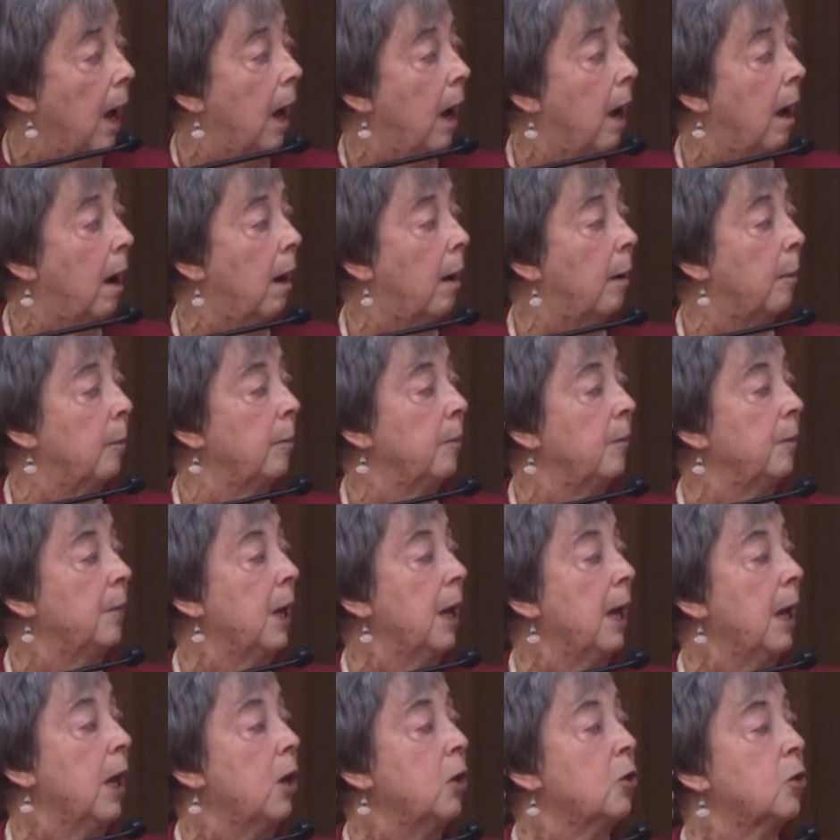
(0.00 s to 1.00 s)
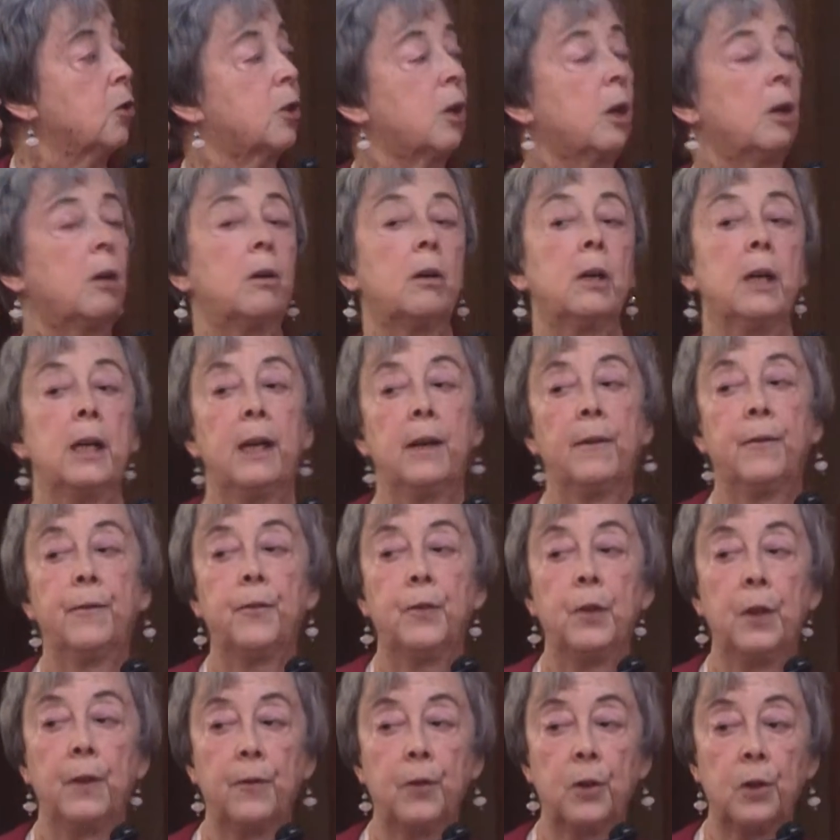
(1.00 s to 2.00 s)
Um, so
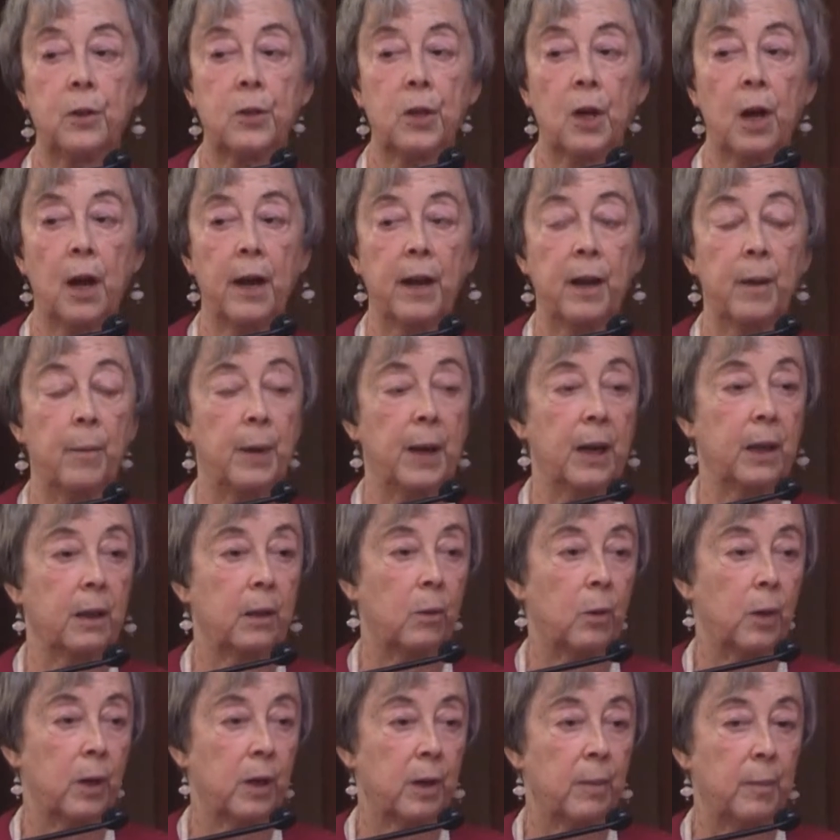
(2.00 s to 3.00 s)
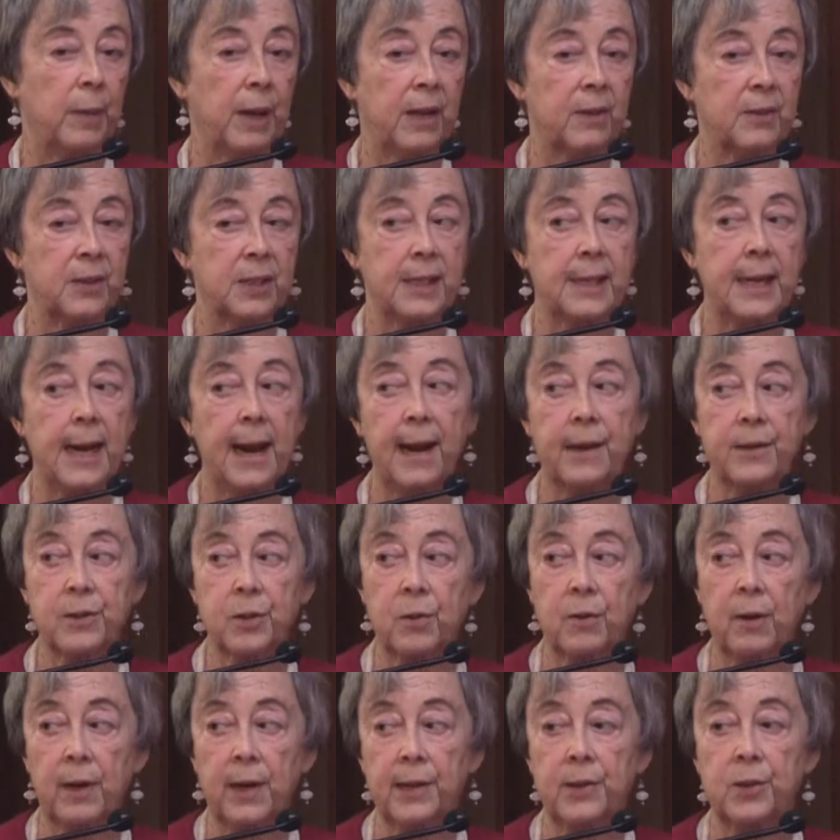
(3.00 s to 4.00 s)
if, if you're talking about low-income housing tax
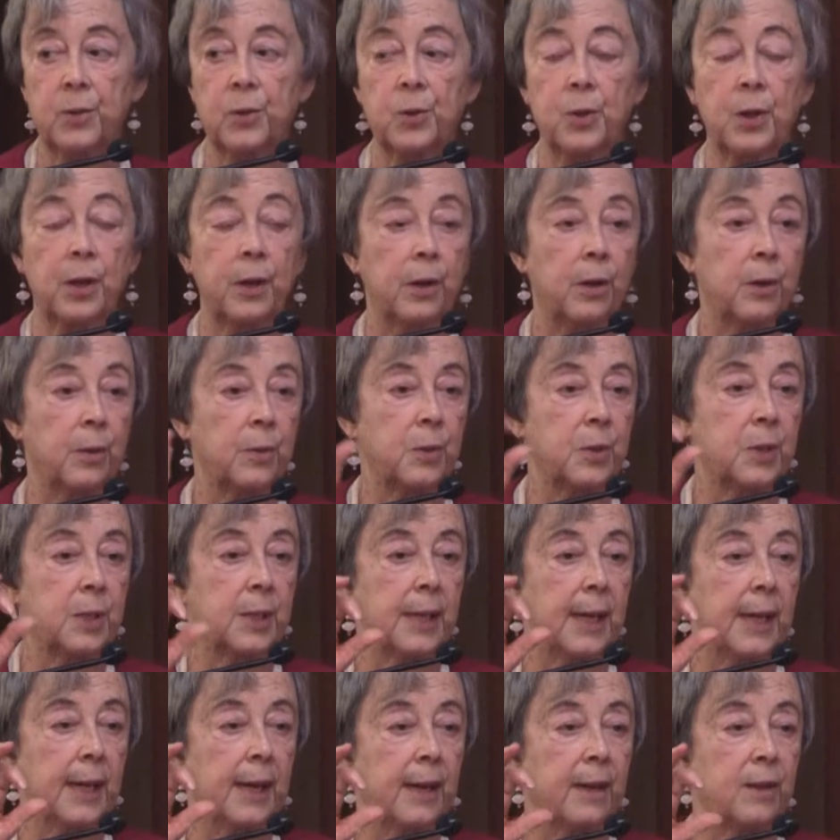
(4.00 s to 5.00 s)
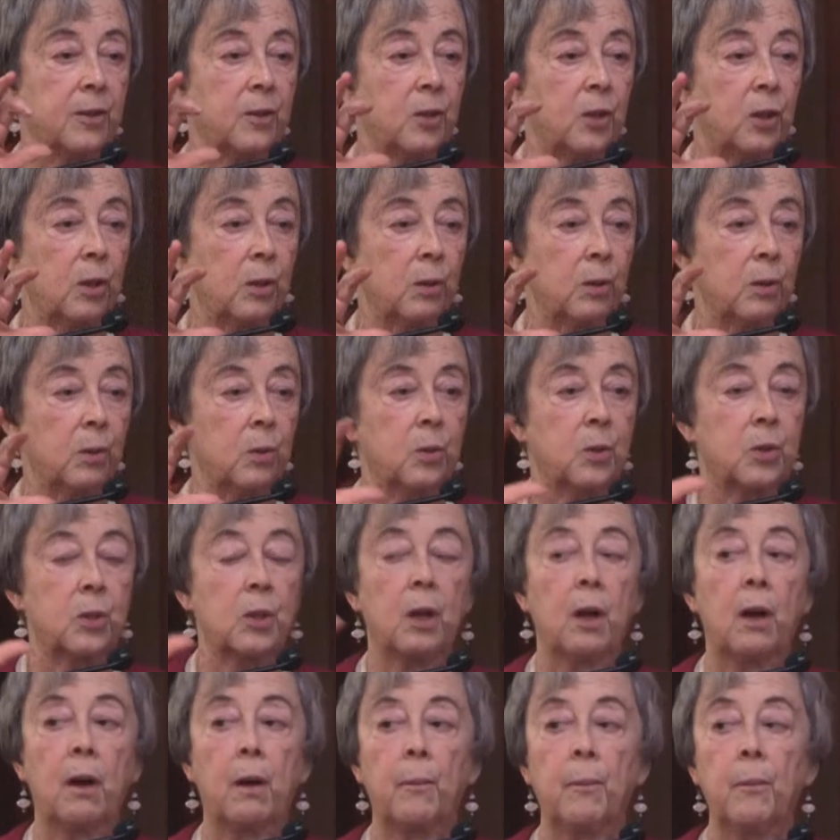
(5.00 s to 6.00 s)
credits, which I know the state has used
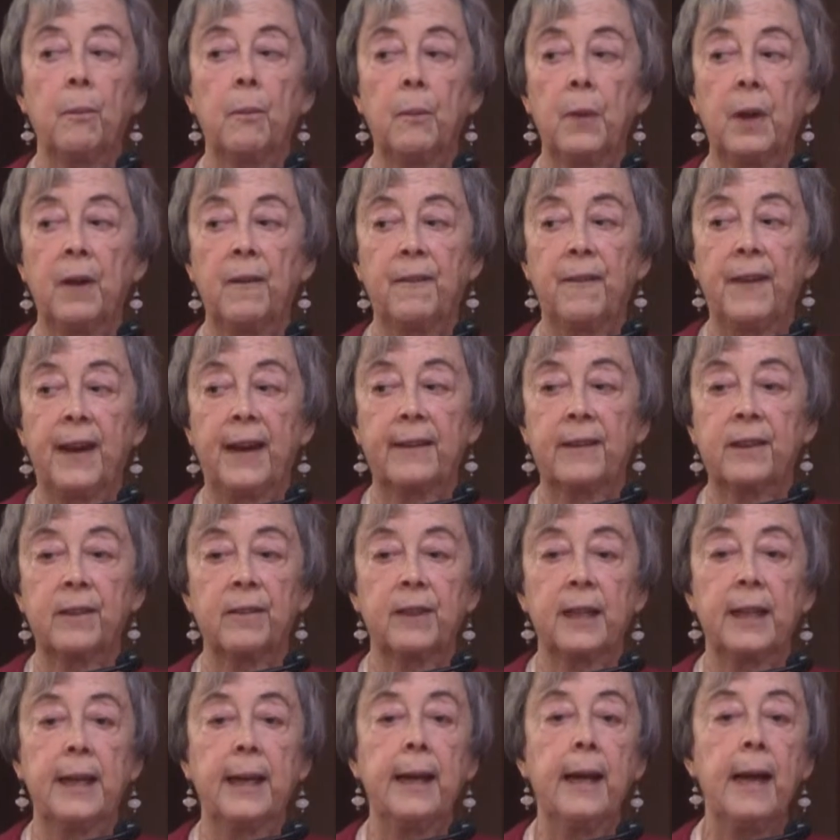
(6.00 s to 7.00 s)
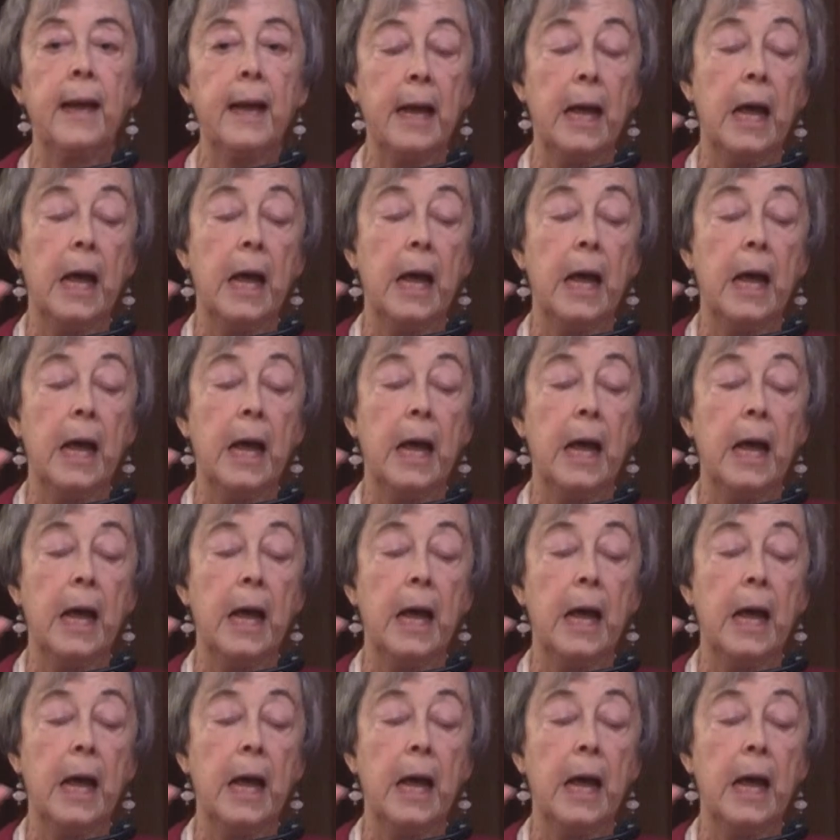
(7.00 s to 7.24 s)
um, effectively,